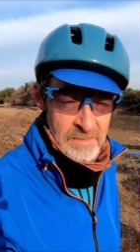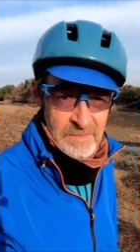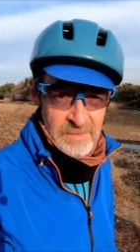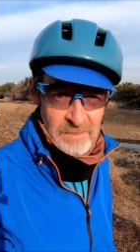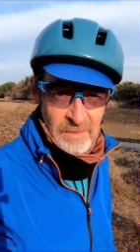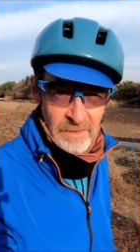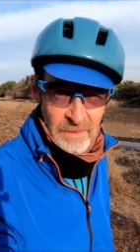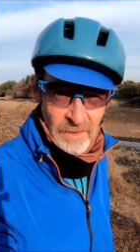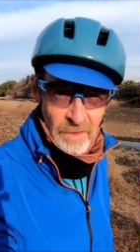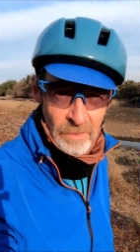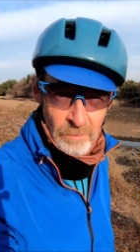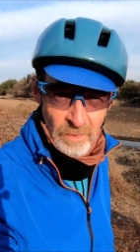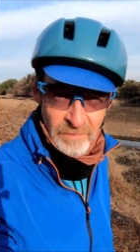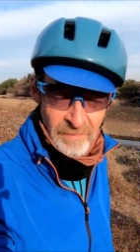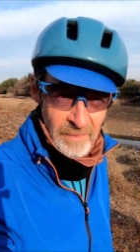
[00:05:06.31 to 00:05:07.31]
So there you
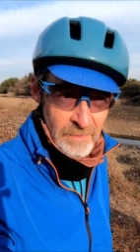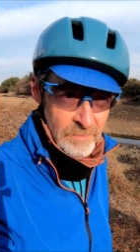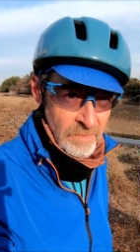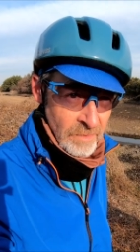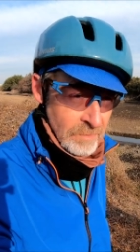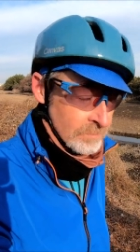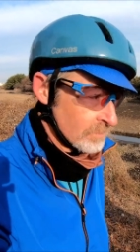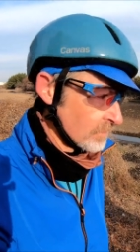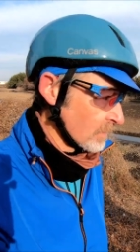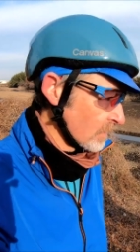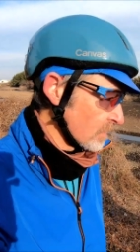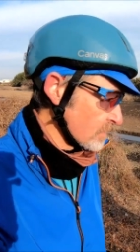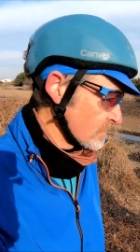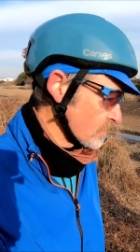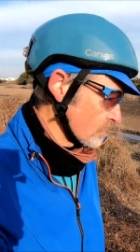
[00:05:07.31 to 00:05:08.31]
go, we found it.
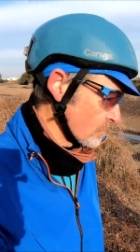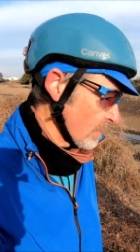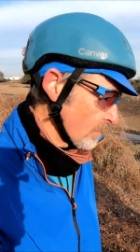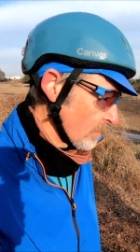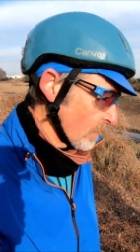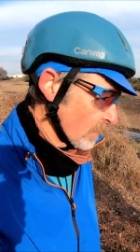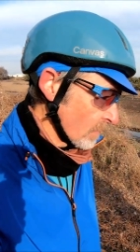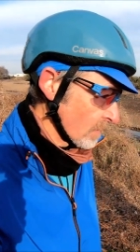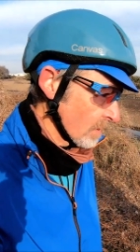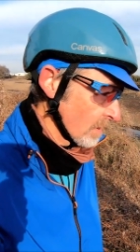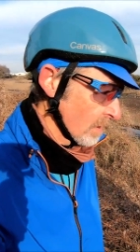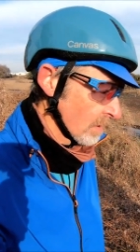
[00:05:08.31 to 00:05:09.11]
The ceramic